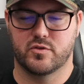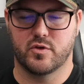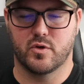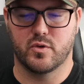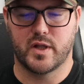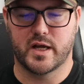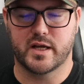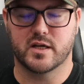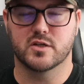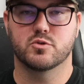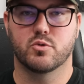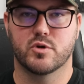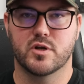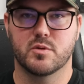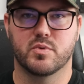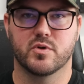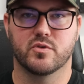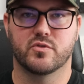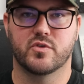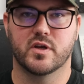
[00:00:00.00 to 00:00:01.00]
So like a
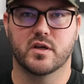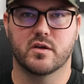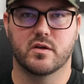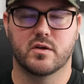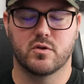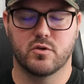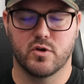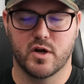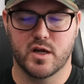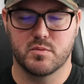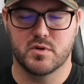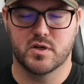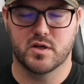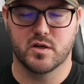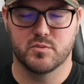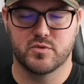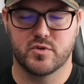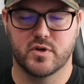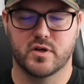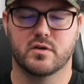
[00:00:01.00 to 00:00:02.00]
twenty percent gray
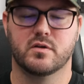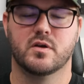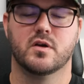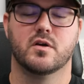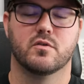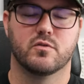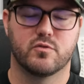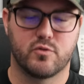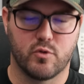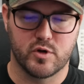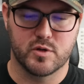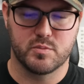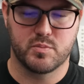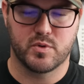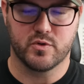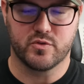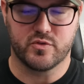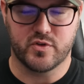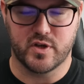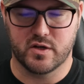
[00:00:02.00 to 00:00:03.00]
becomes a forty
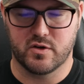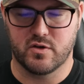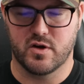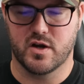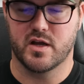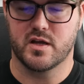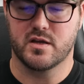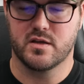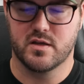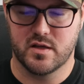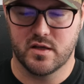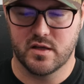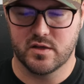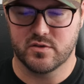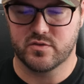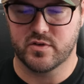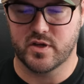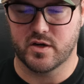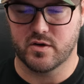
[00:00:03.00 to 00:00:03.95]
percent gray, et